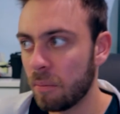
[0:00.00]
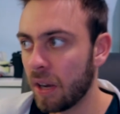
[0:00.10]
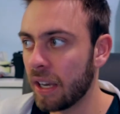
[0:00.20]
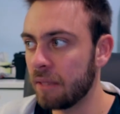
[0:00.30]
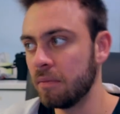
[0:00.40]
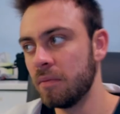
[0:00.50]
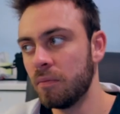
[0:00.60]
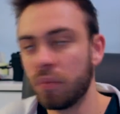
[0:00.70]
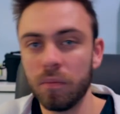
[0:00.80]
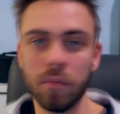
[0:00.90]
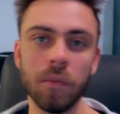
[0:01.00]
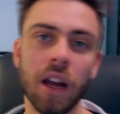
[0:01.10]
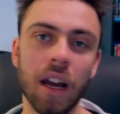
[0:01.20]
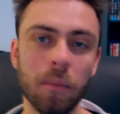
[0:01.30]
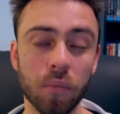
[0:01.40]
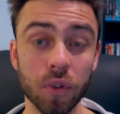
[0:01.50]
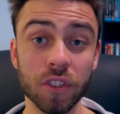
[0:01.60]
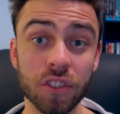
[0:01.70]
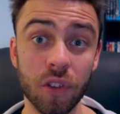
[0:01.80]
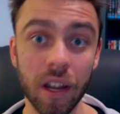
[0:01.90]
by um,
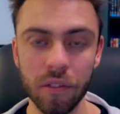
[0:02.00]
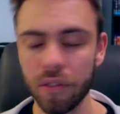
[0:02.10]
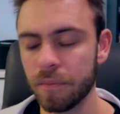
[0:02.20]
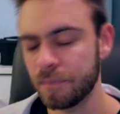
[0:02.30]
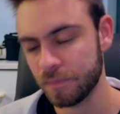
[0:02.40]
brute strength.